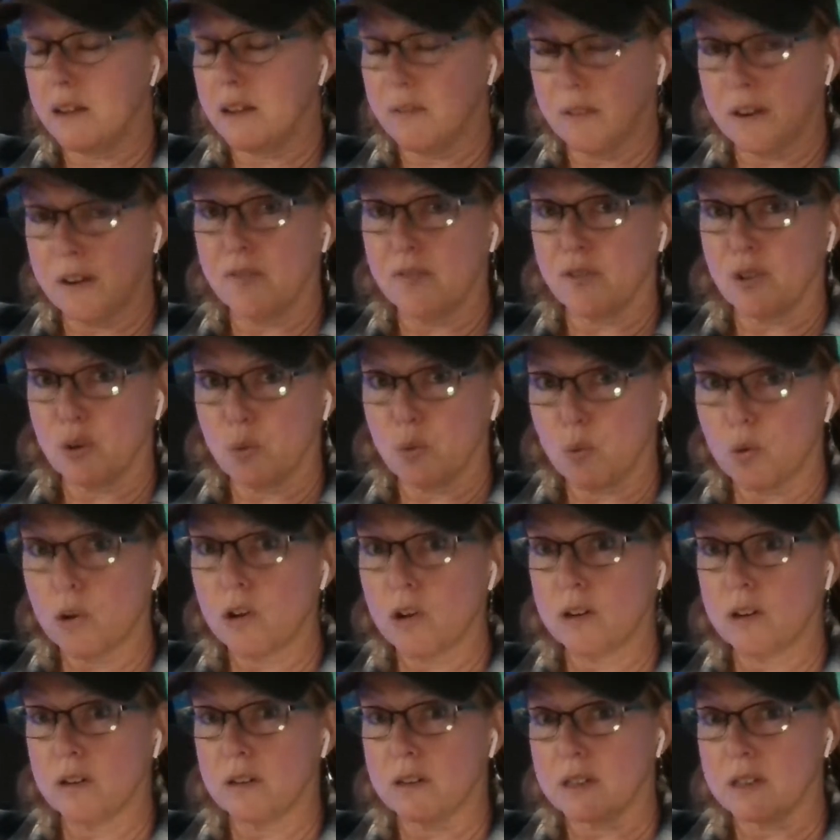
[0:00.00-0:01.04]
even if you
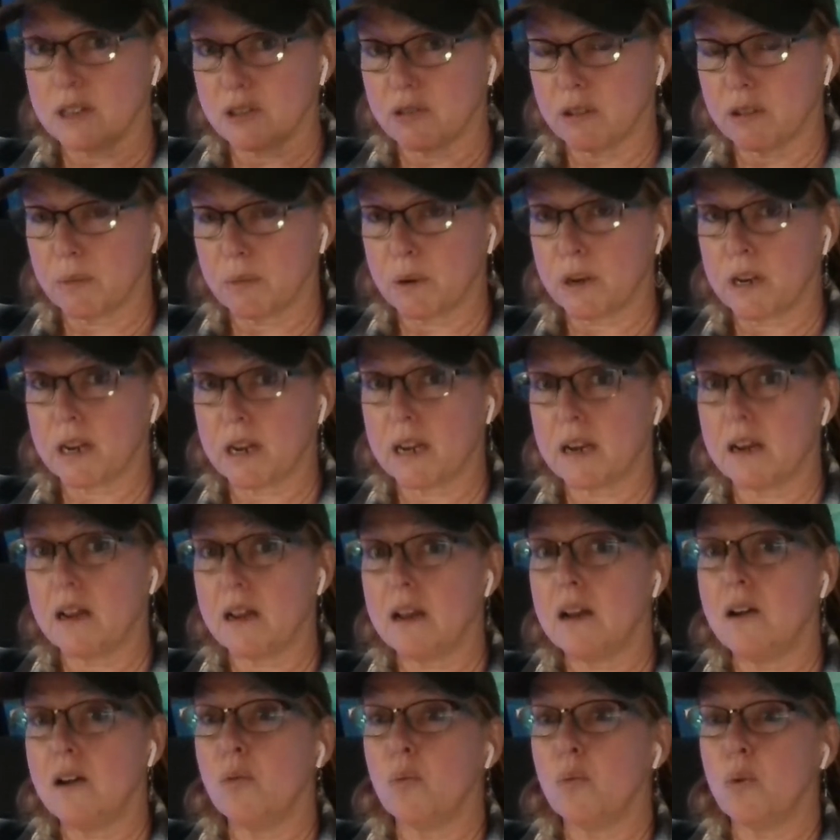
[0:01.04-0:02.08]
weren't distributing.
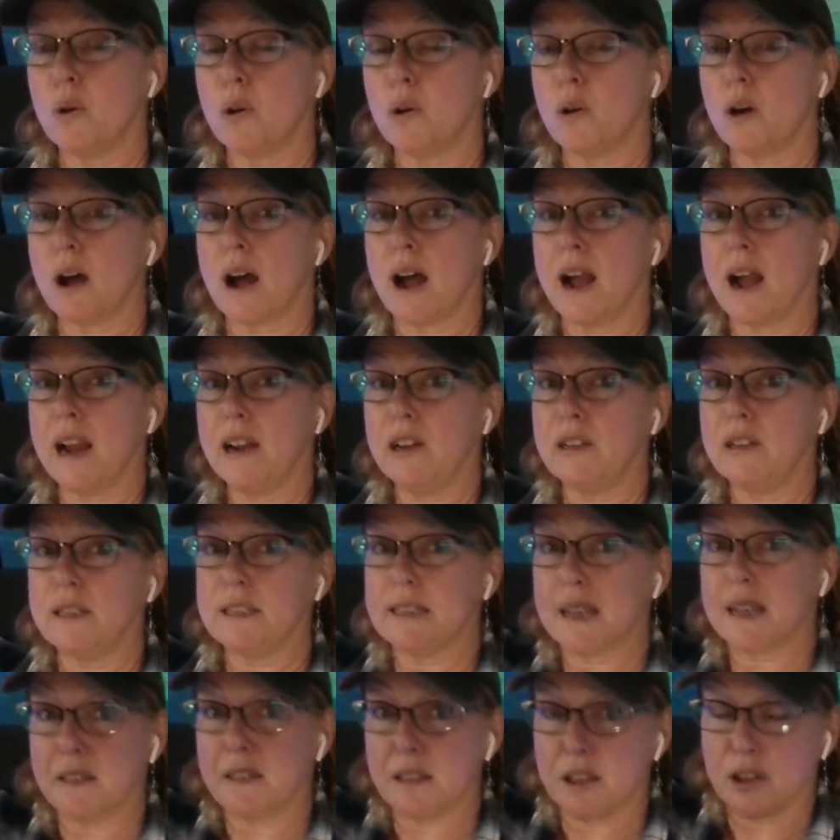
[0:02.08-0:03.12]
Well, I could
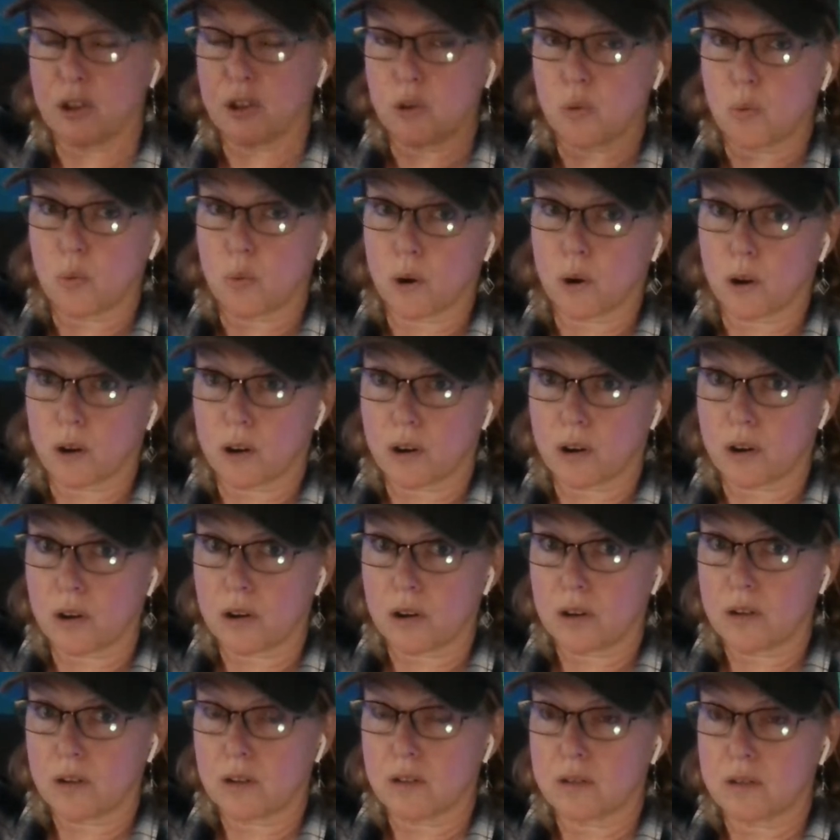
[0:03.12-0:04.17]
say that you were.
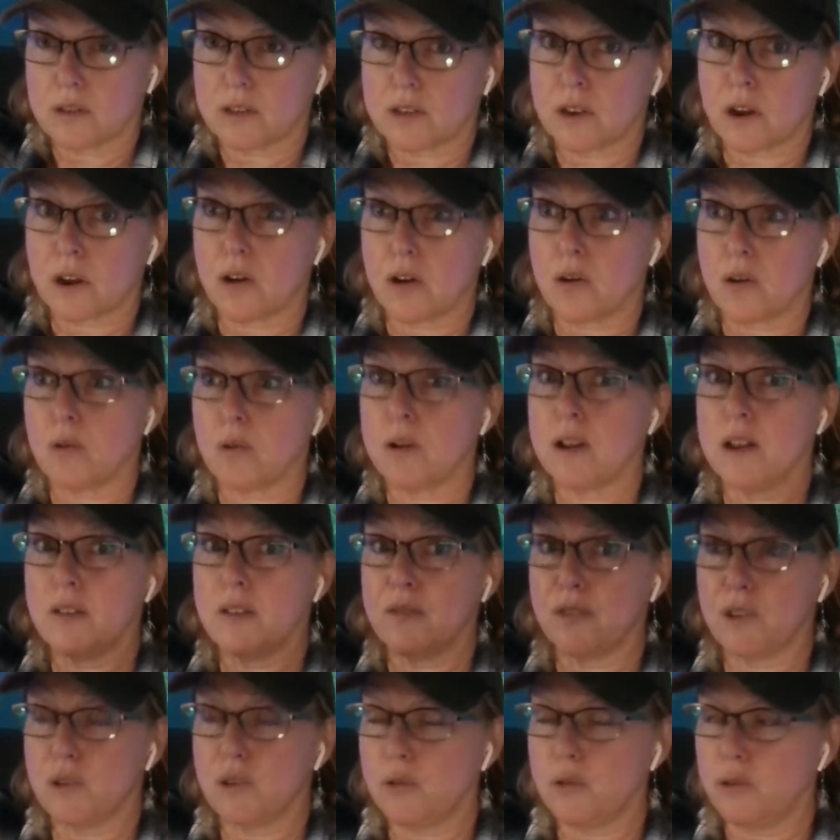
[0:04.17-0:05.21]
So
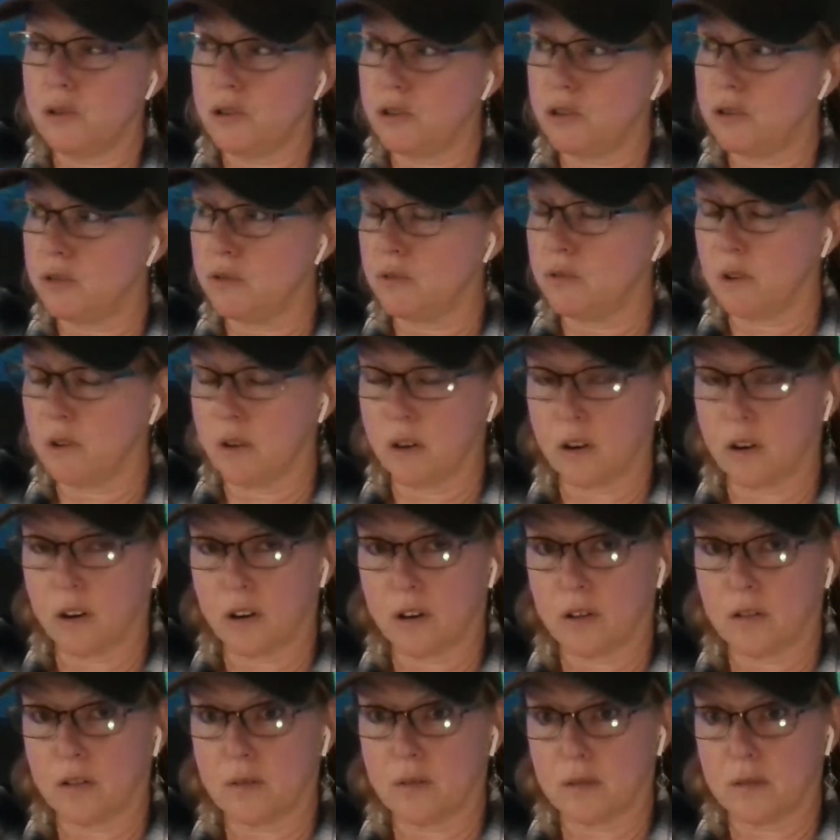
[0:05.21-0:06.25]
if you
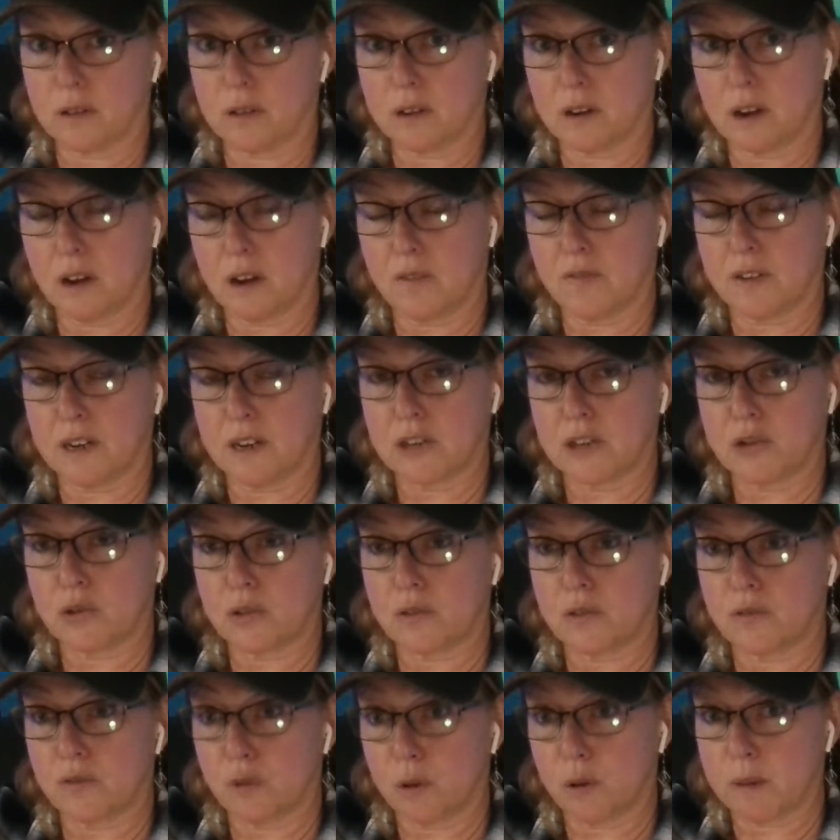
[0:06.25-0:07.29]
are a confidential
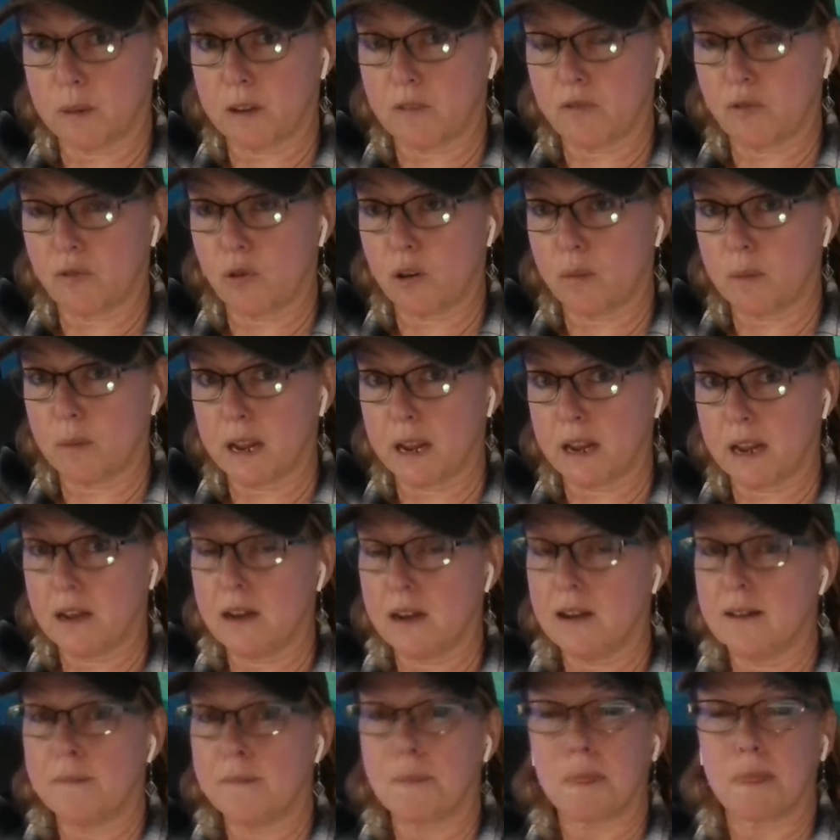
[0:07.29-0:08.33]
informant for me,
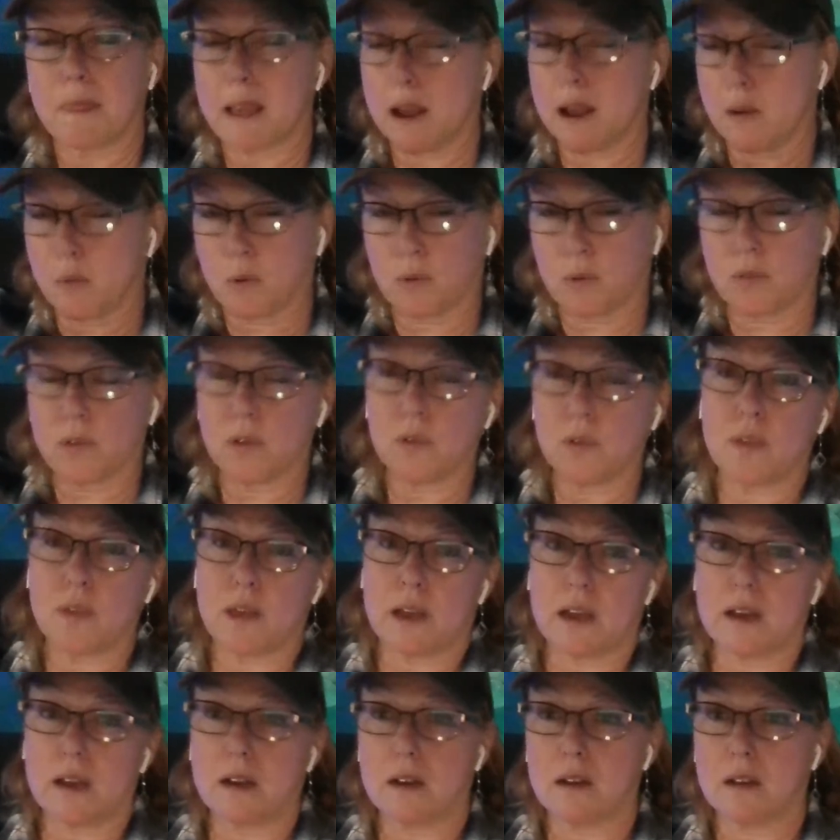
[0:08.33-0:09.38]
I won't do
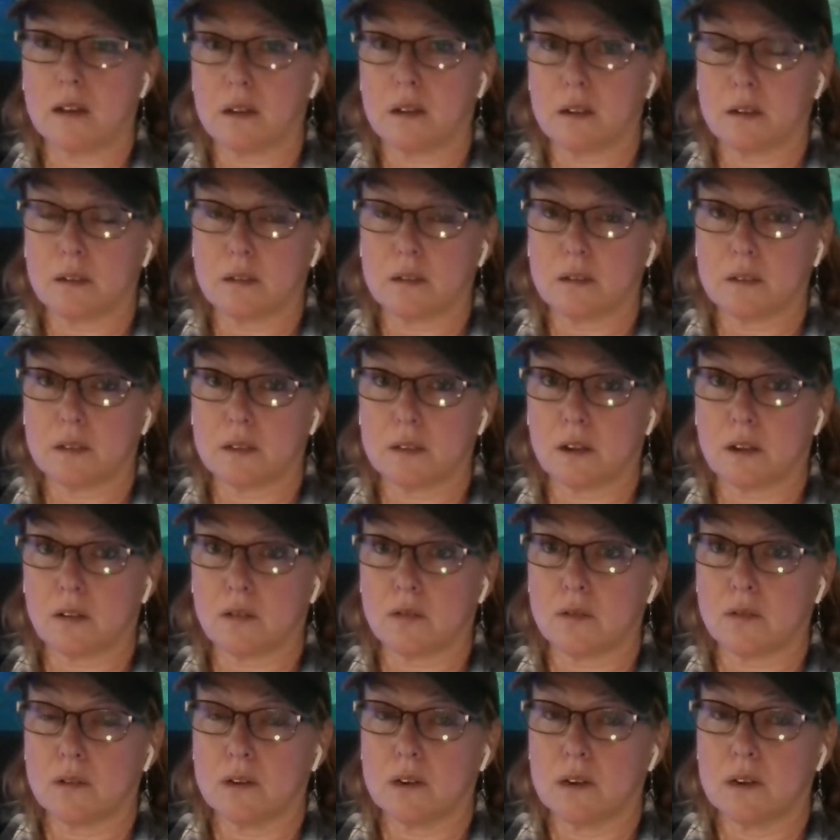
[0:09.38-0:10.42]
that.
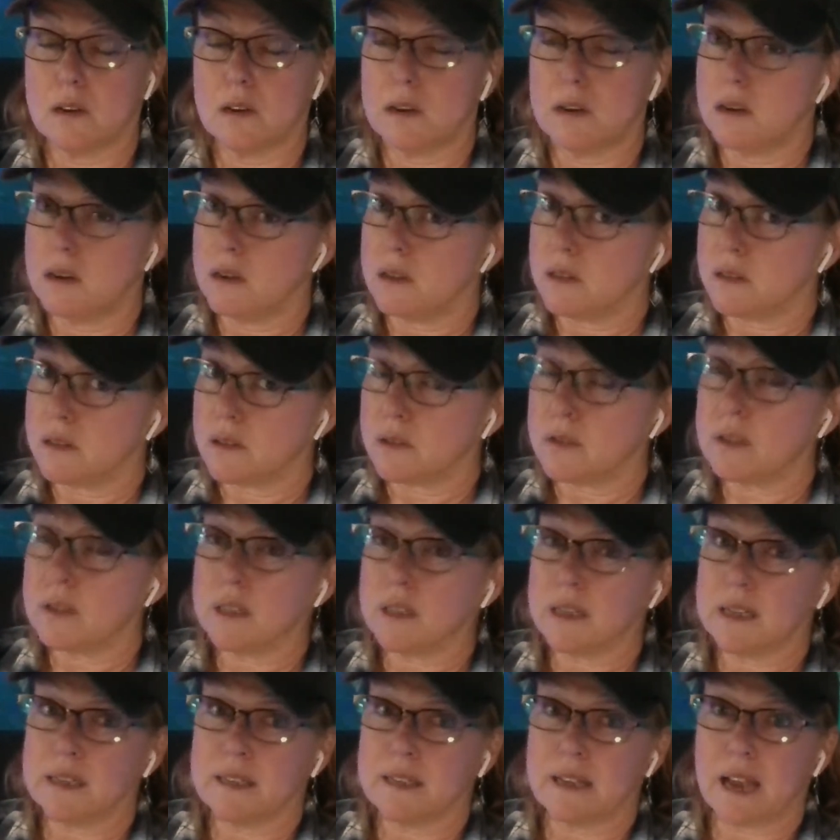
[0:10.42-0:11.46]
So those
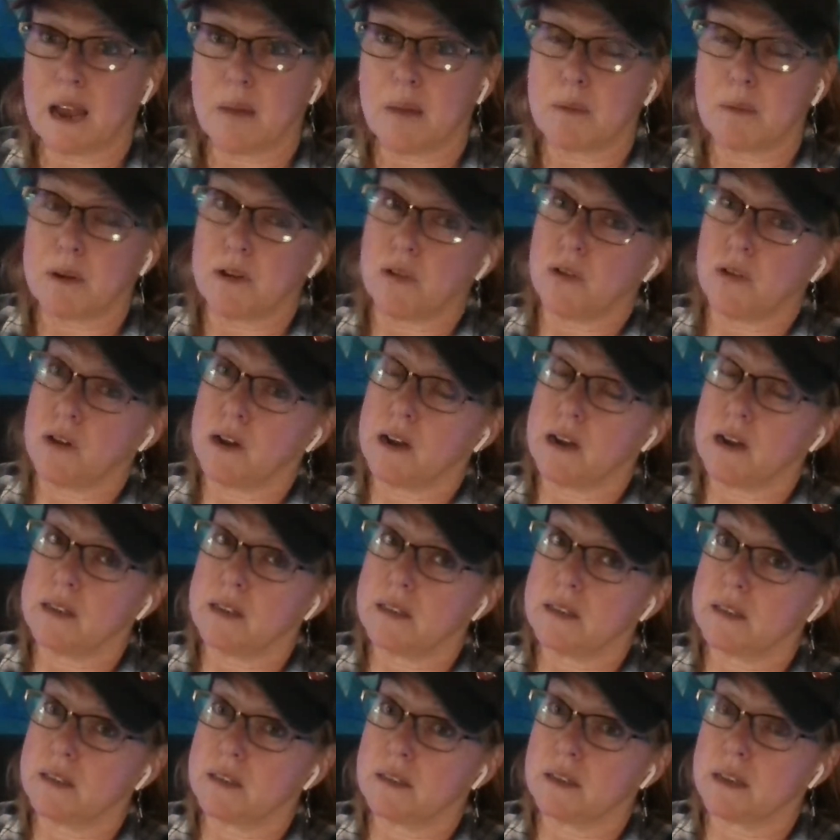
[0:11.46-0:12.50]
things happen, you
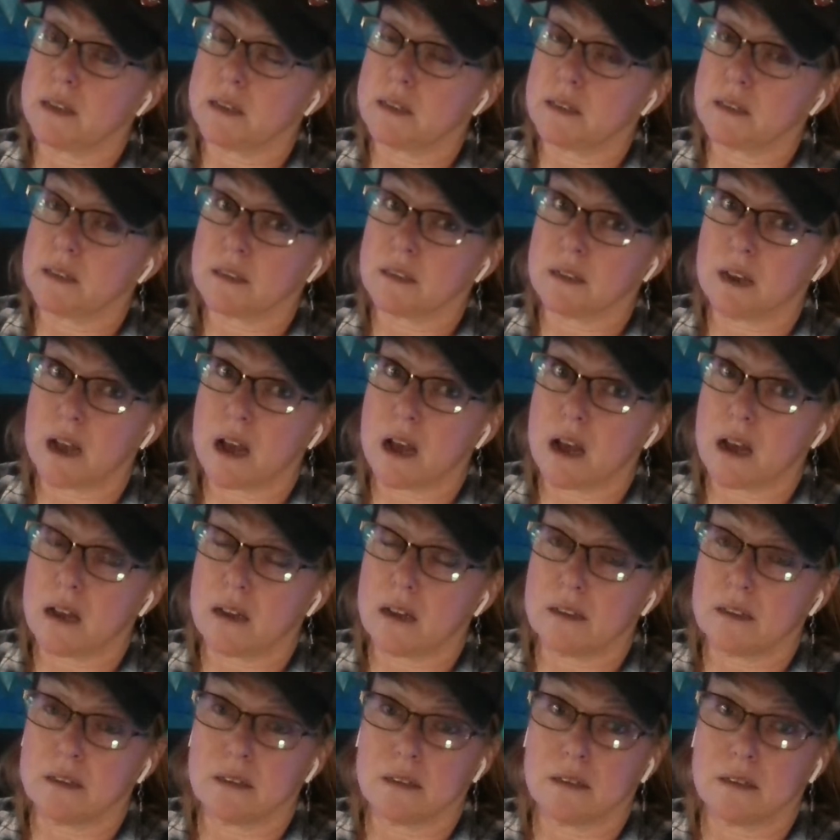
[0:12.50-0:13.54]
guys. That's
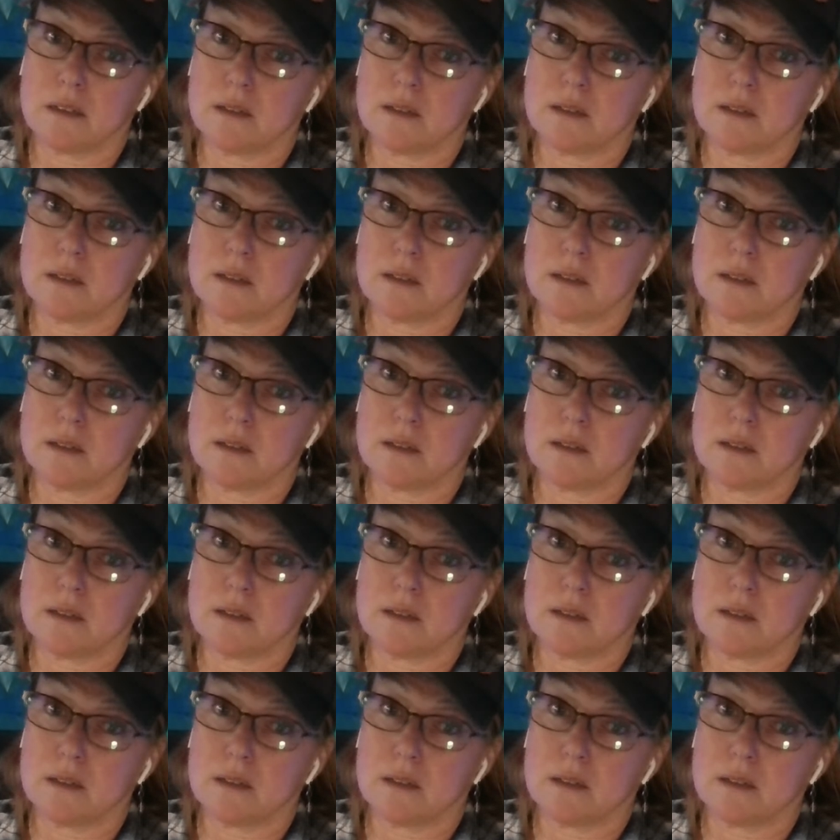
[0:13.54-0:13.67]
not